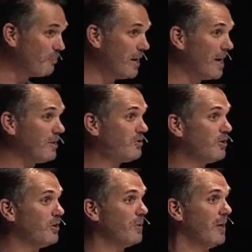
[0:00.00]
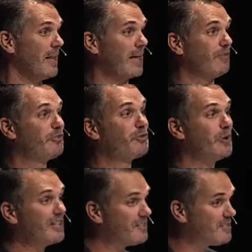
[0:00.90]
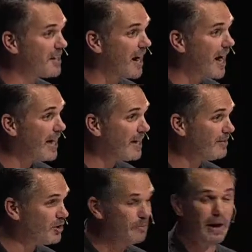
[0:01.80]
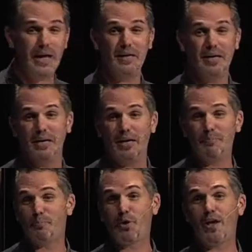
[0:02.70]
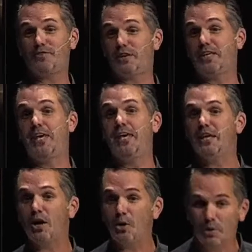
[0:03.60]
be into like a strict diet. You might embrace a keto